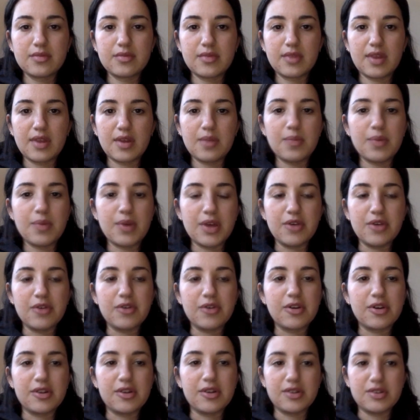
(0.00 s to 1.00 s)
But you could
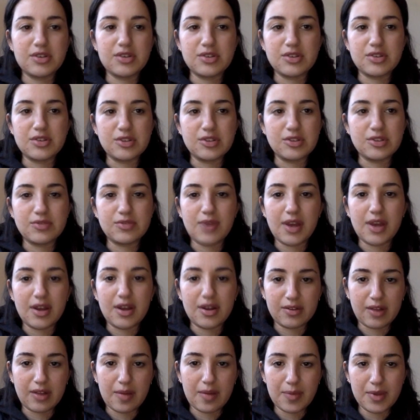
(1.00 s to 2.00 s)
also just use regular
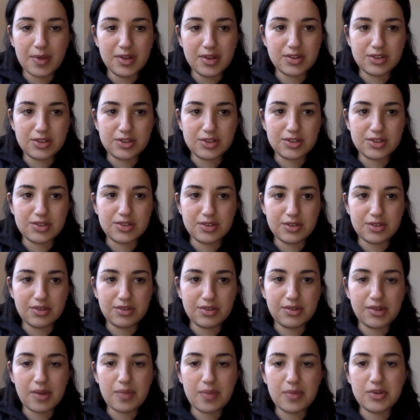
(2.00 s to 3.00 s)
lemons and just do
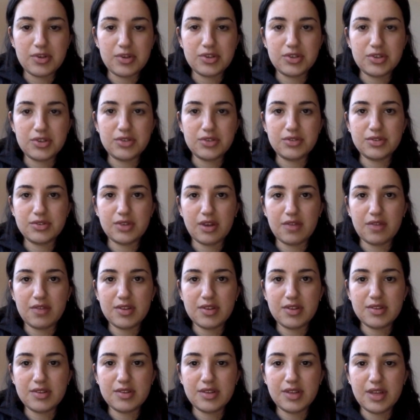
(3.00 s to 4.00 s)
lemon juice,
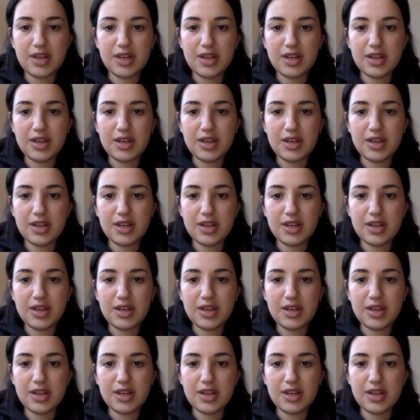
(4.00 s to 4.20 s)
obviously.